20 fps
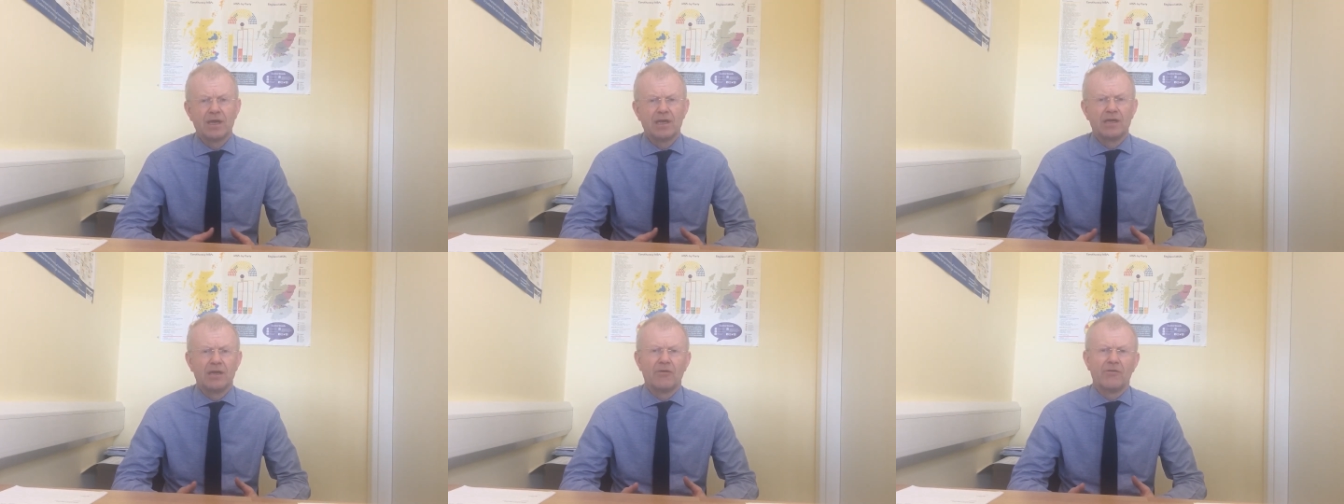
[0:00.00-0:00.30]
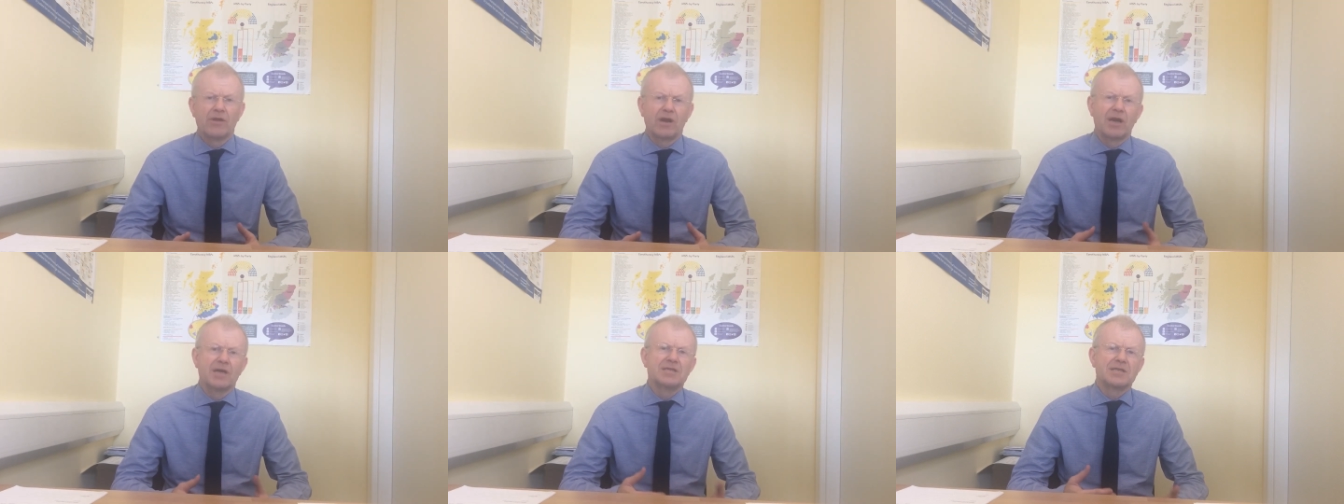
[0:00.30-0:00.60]
Now
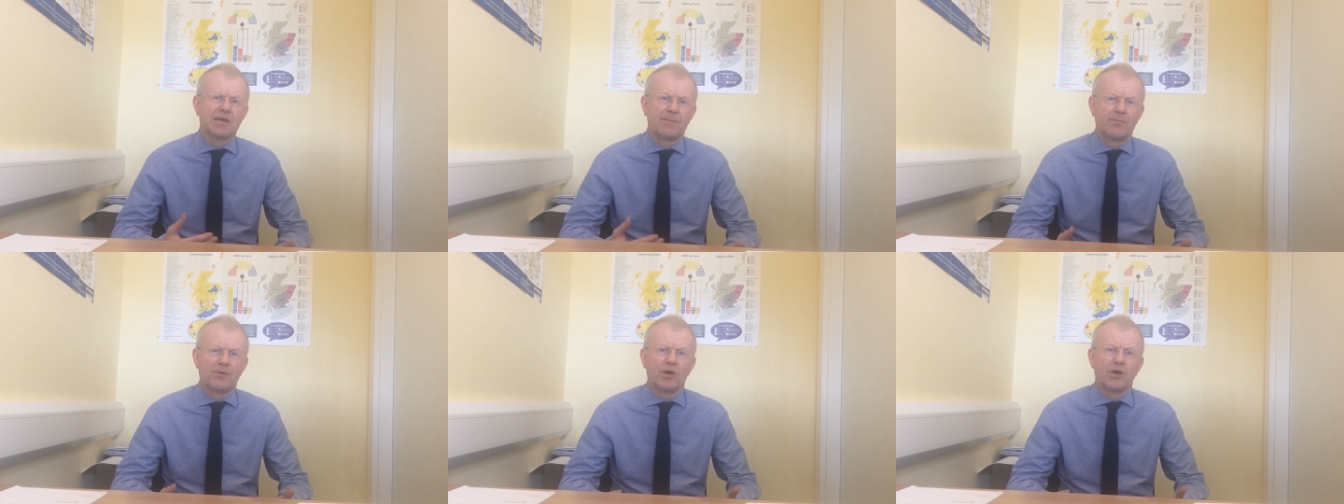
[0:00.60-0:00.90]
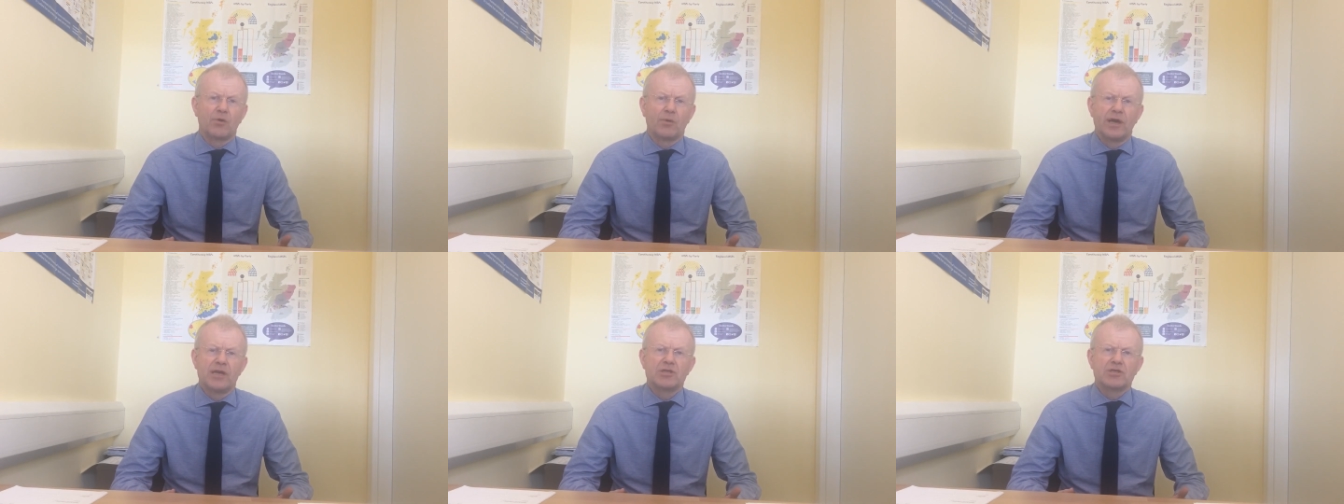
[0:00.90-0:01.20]
there are
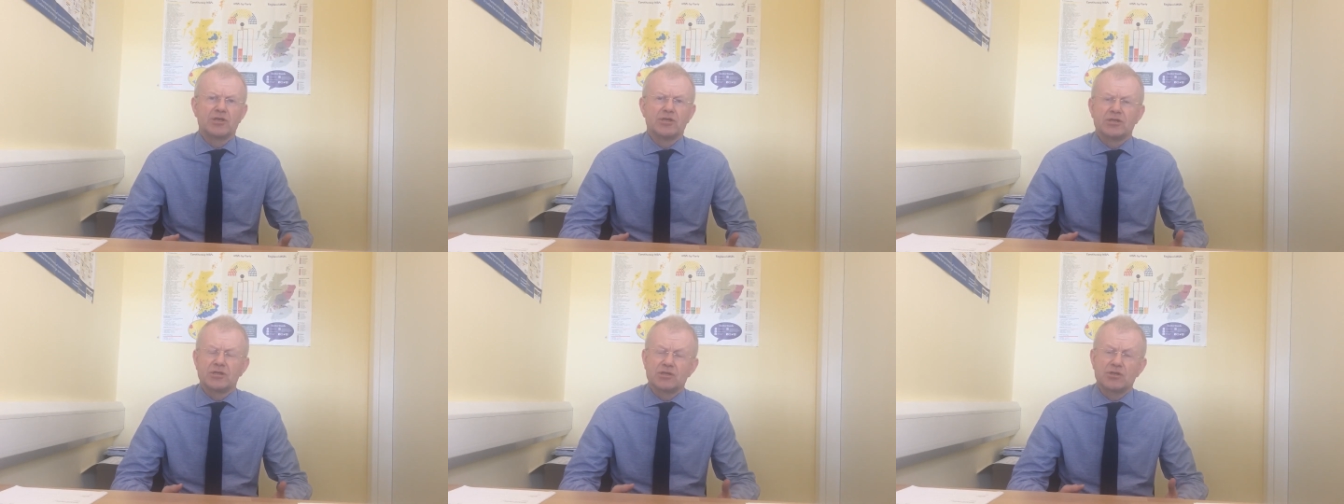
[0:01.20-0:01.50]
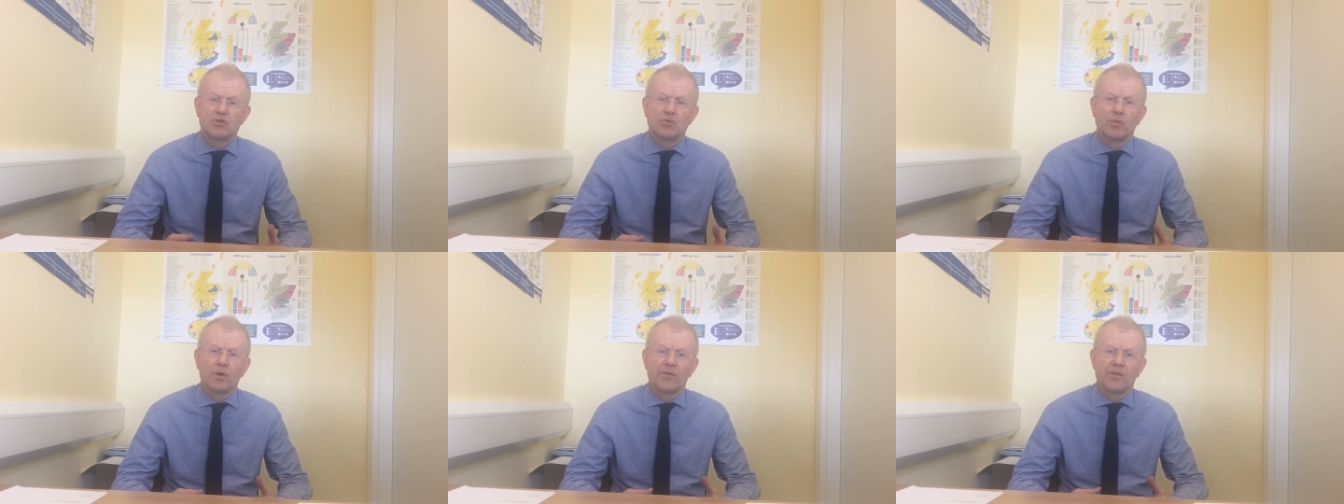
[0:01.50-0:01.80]
separate questions
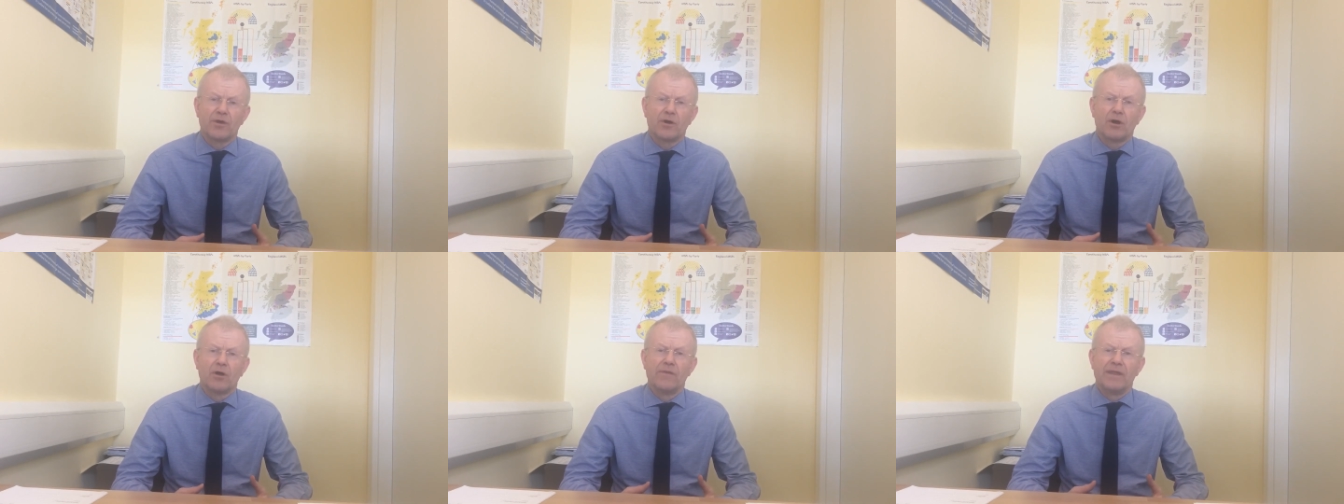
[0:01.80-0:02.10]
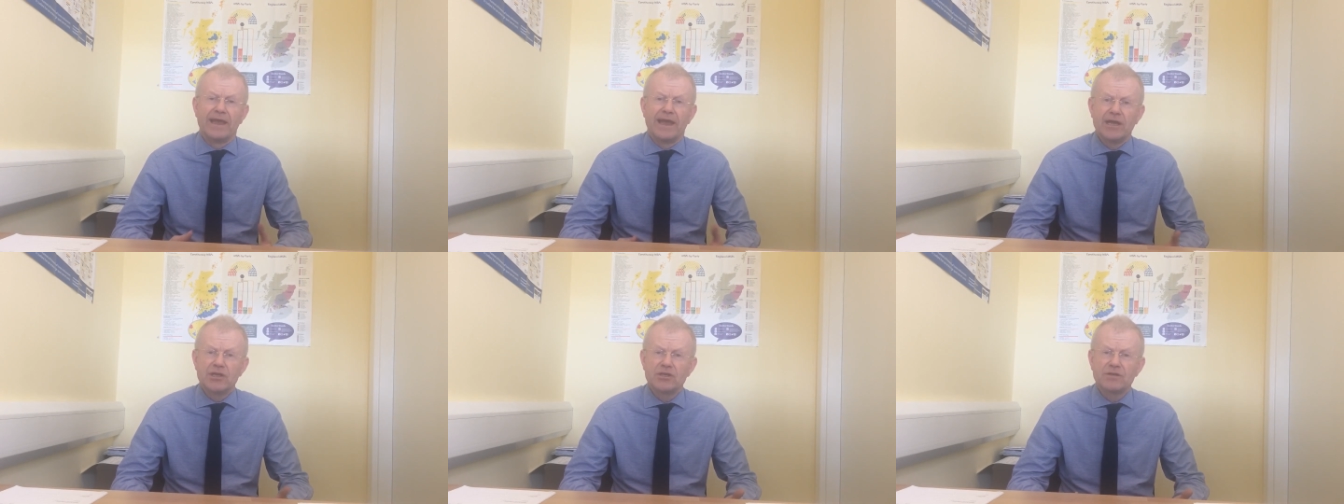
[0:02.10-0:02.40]
as to whether on
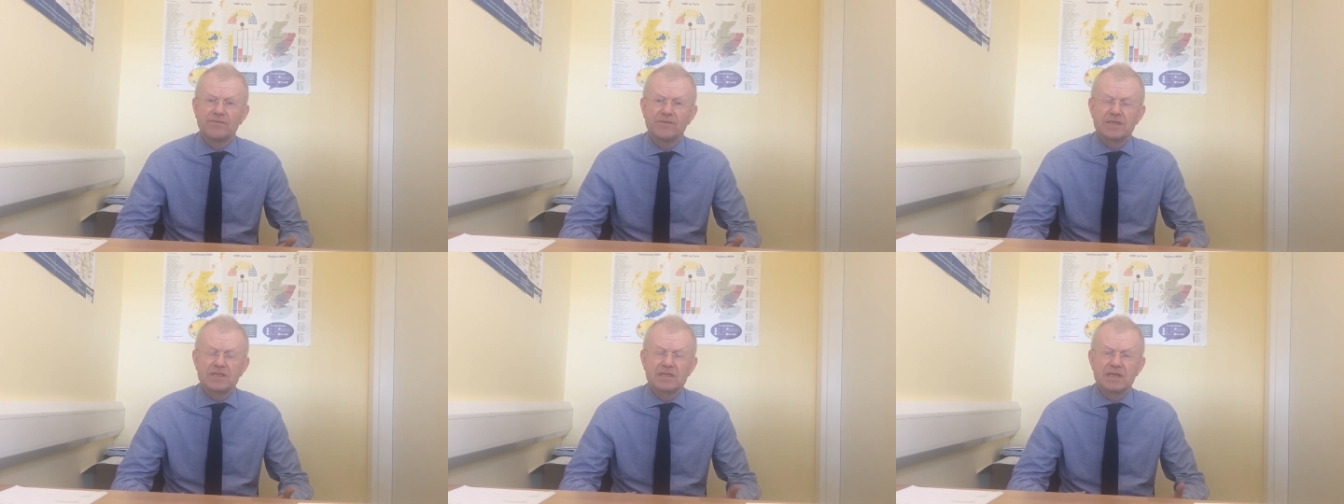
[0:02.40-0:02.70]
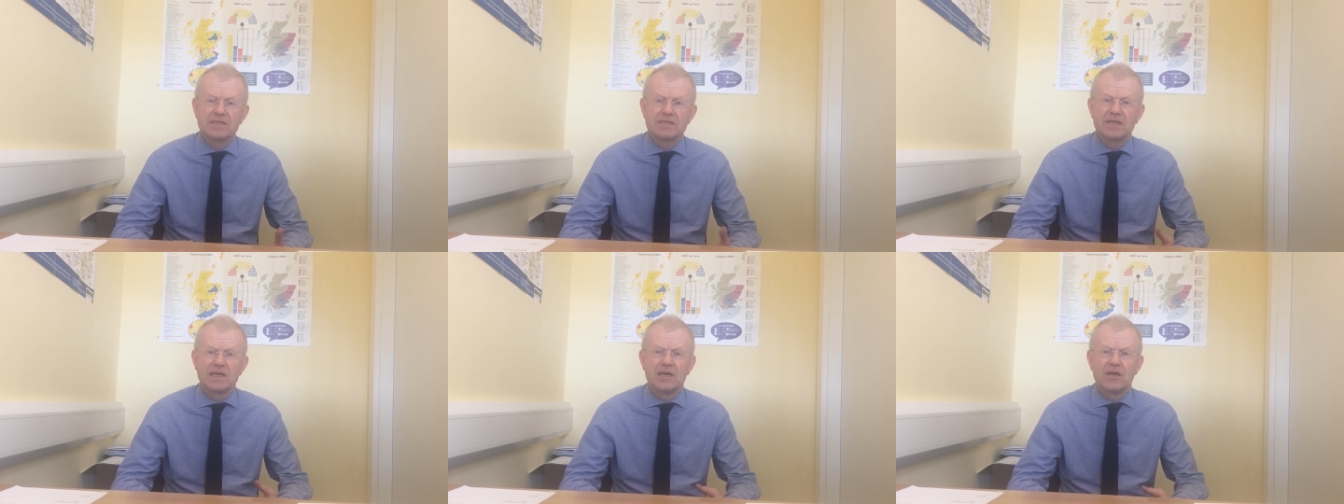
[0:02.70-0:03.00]
the edge of the
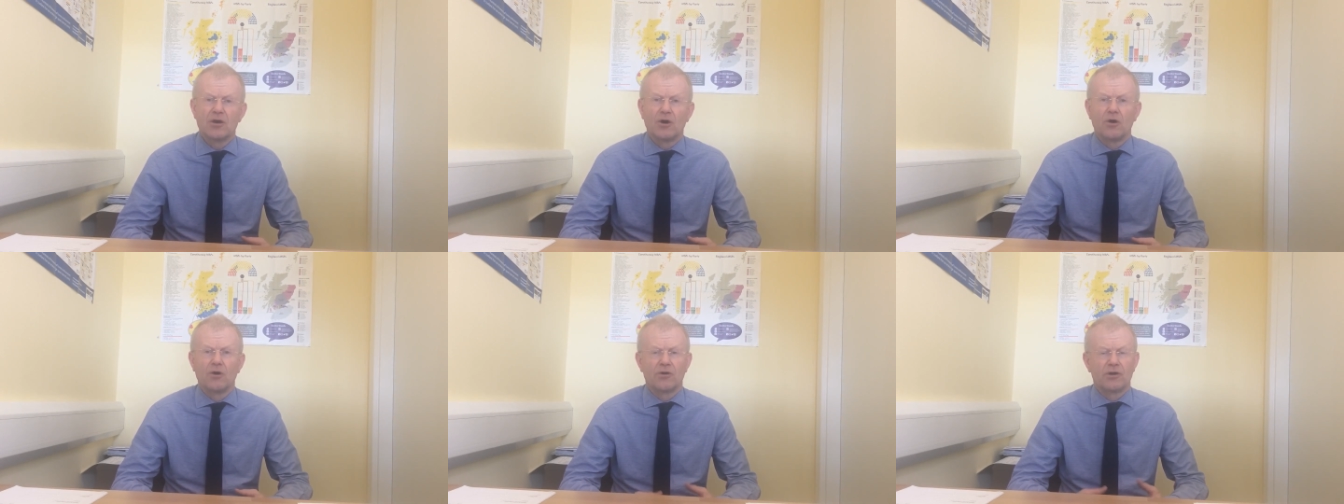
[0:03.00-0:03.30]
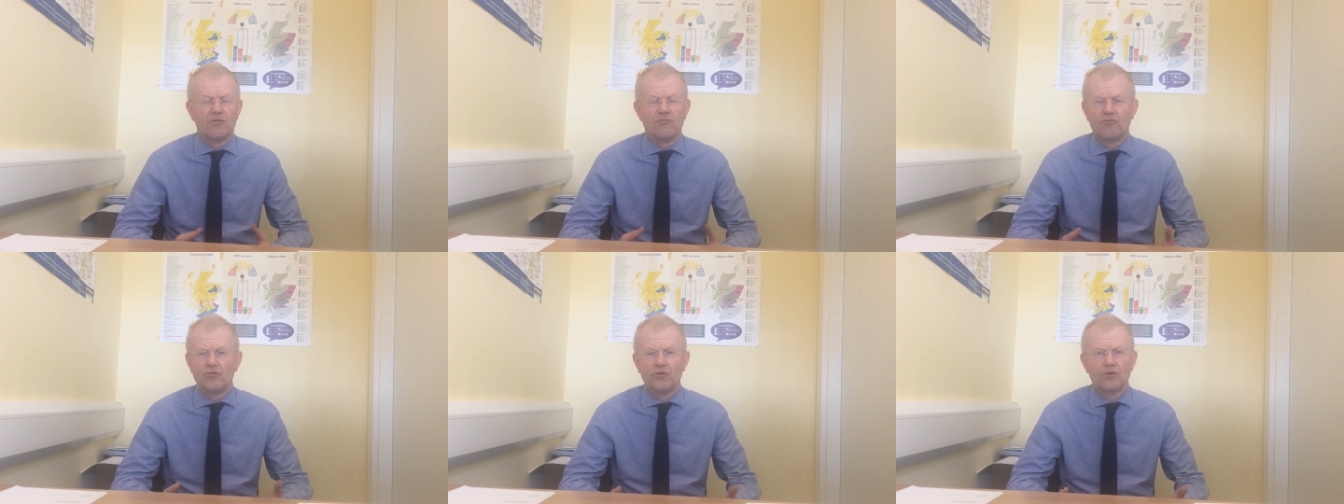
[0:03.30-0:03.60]
city
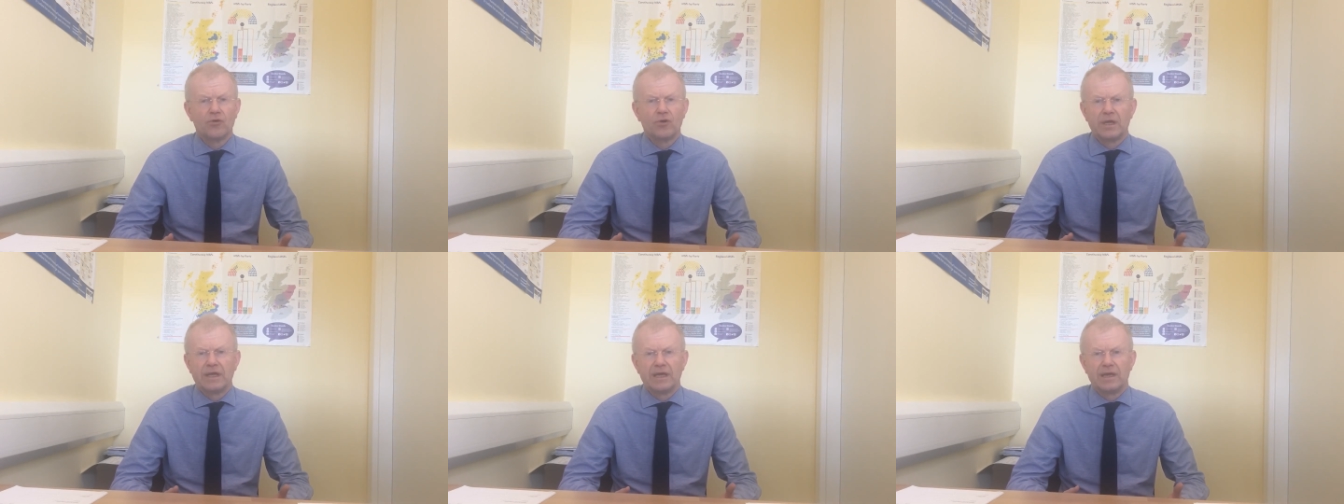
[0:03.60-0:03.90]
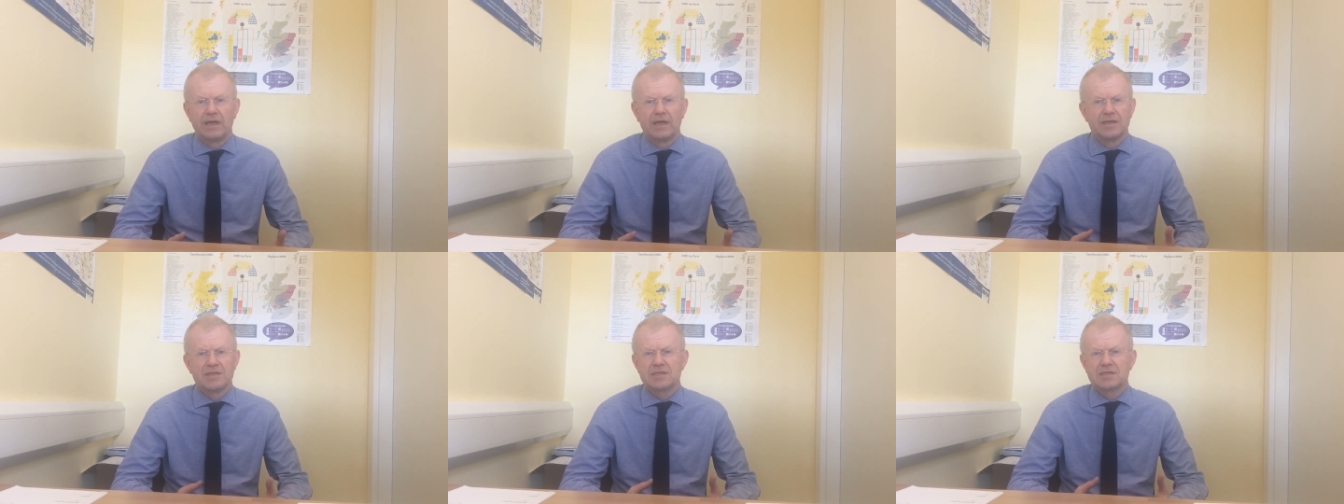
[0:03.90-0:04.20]
or in rural
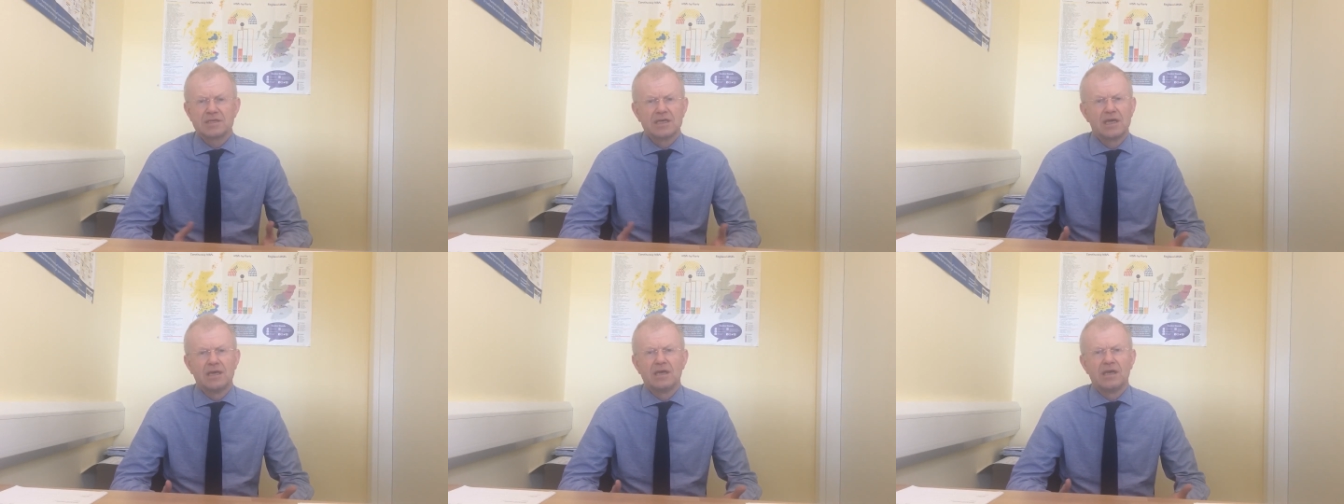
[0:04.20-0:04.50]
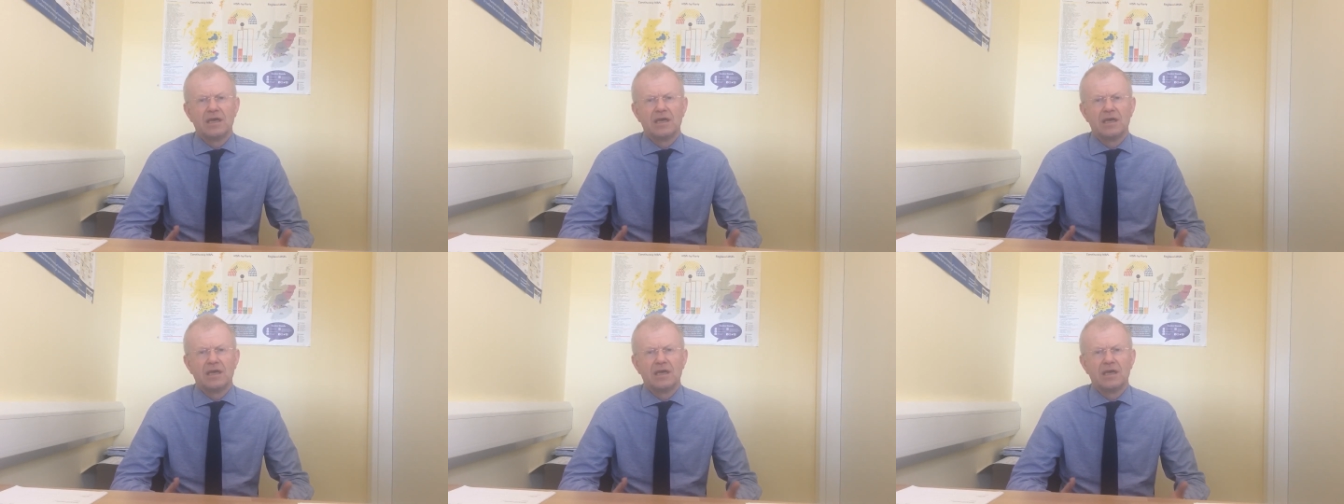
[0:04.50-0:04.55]
areas,